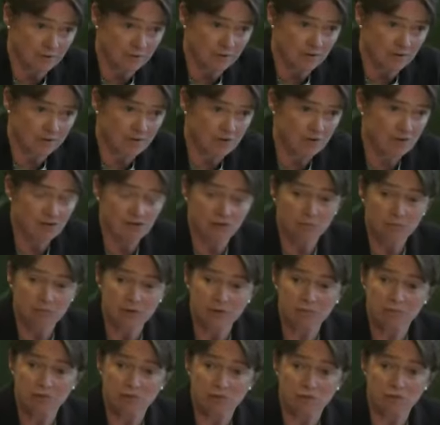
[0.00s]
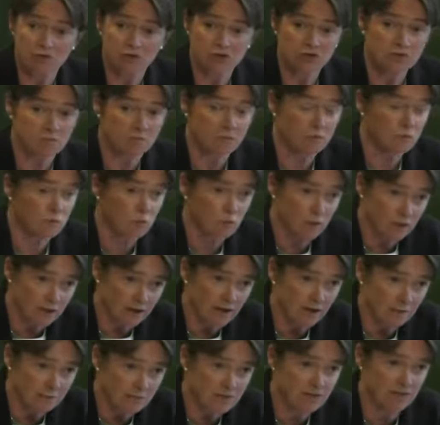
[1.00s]
So some people will just be walking
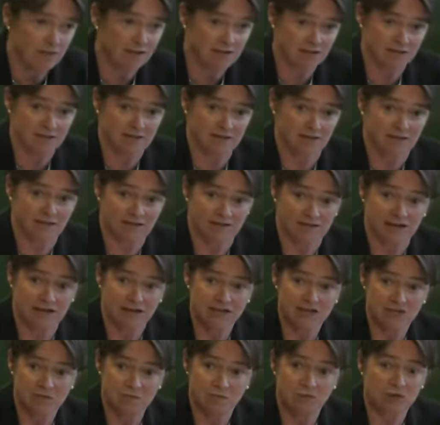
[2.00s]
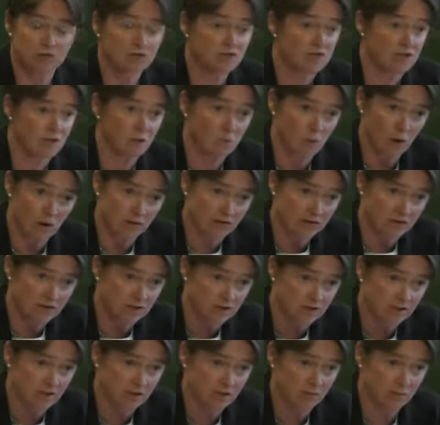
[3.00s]
up to get a test because they're worried,
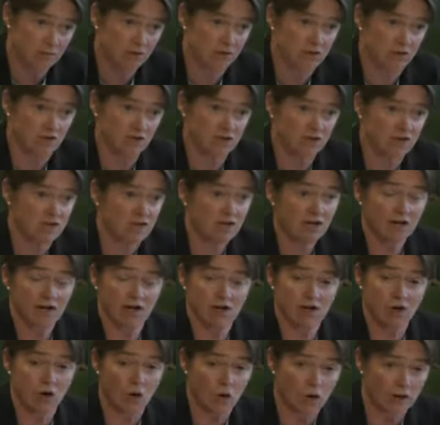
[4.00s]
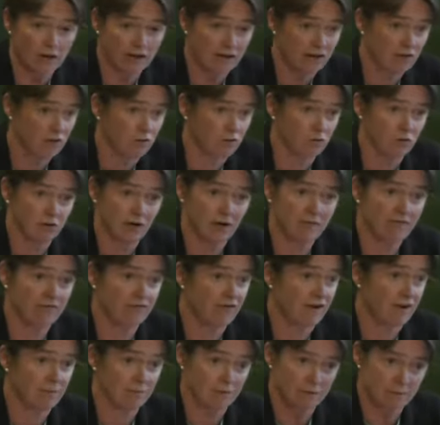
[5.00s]
because a colleague or a
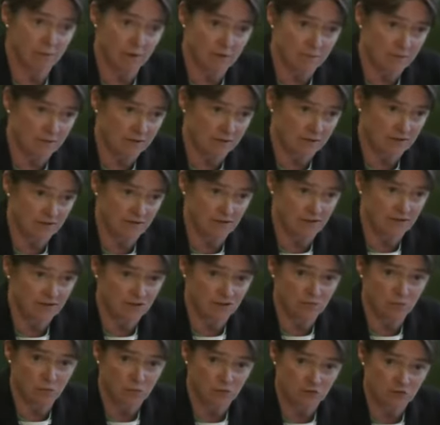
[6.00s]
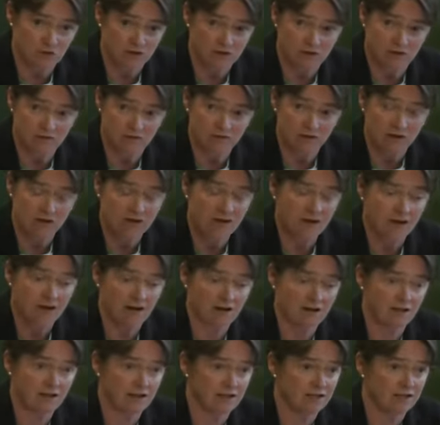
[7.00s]
family member has tested positive,
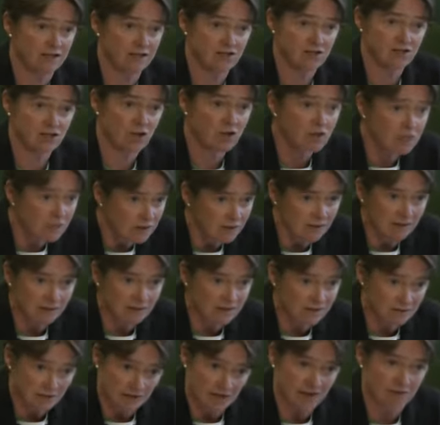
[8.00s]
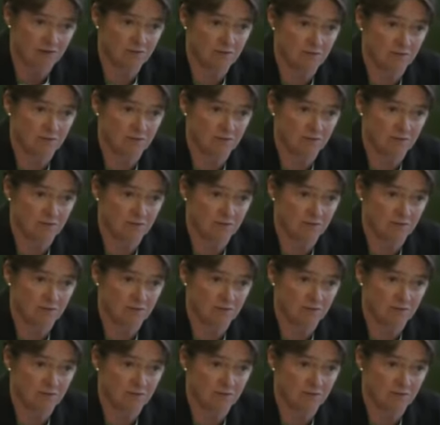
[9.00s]
and it's totally understandable.